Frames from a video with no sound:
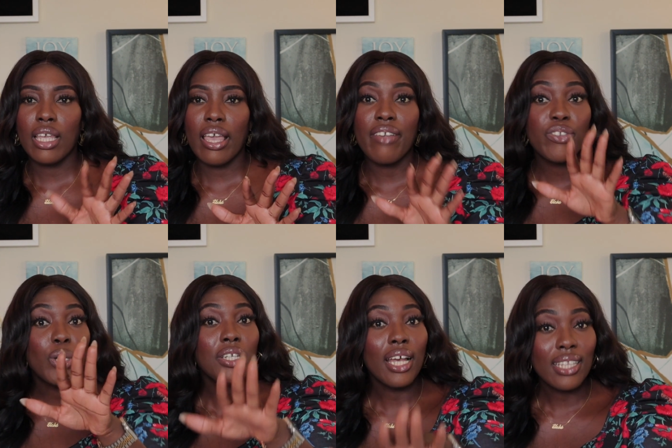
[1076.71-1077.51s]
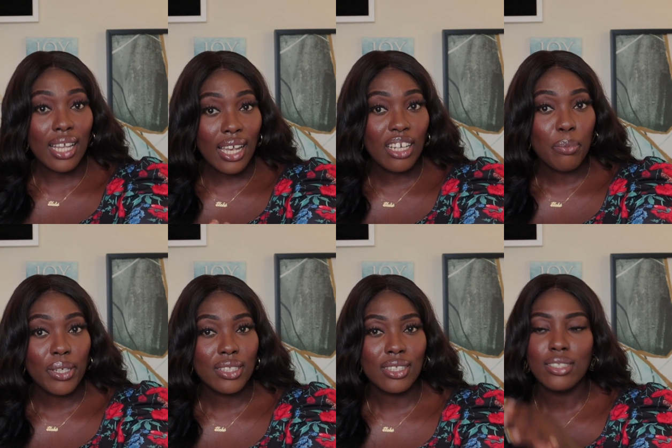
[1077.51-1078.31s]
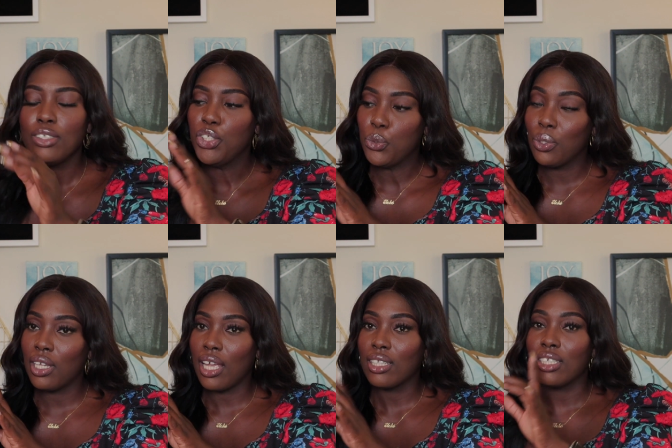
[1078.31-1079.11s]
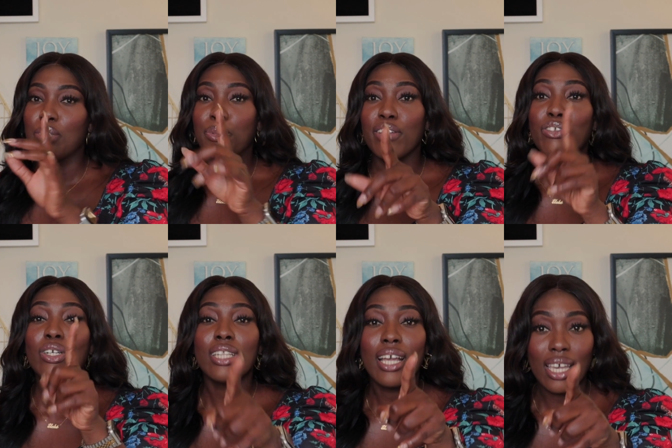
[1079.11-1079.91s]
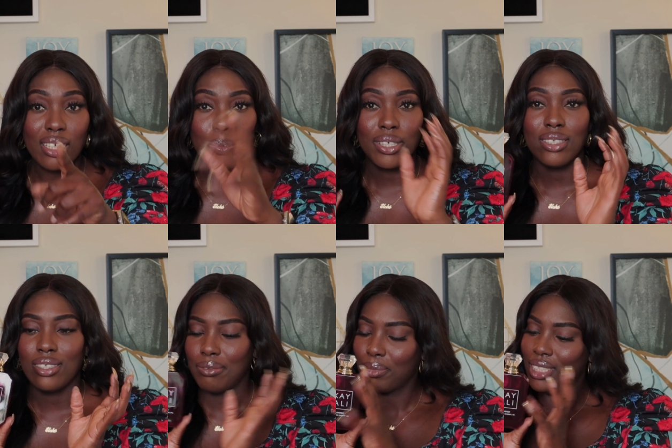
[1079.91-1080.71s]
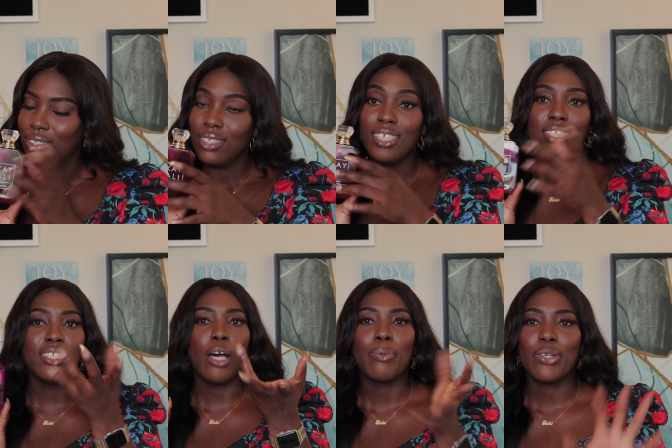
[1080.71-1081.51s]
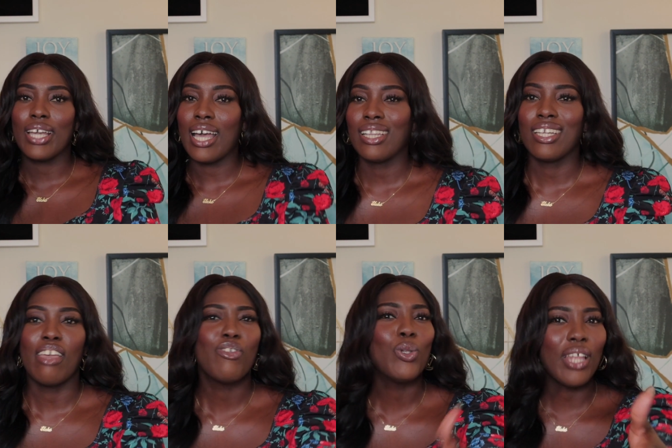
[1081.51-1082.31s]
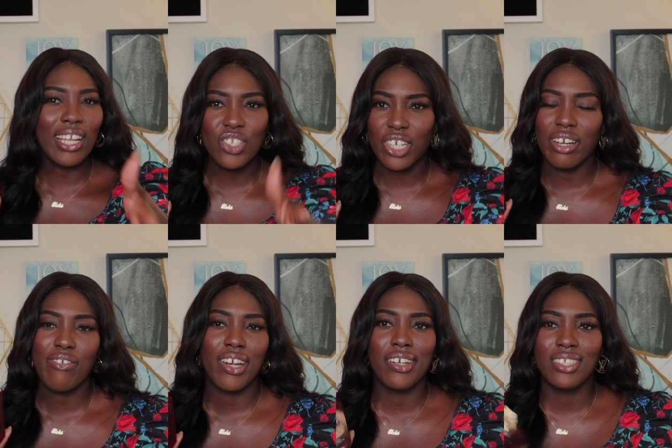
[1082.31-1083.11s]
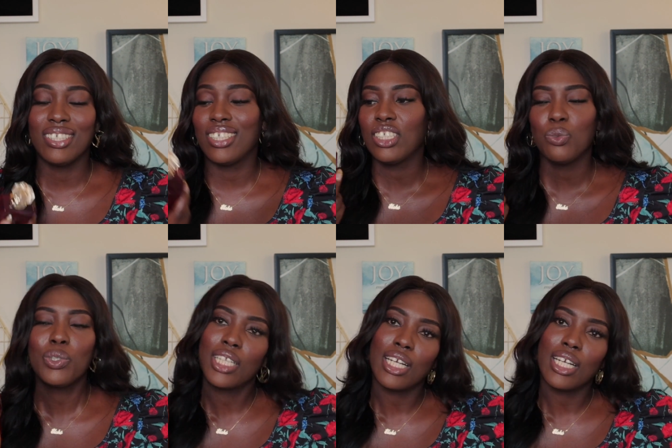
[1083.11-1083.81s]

if you're not that kind of person, you won't like this. But if you're that kind of person, this is up your alley. If you like cherry fragrances, this is one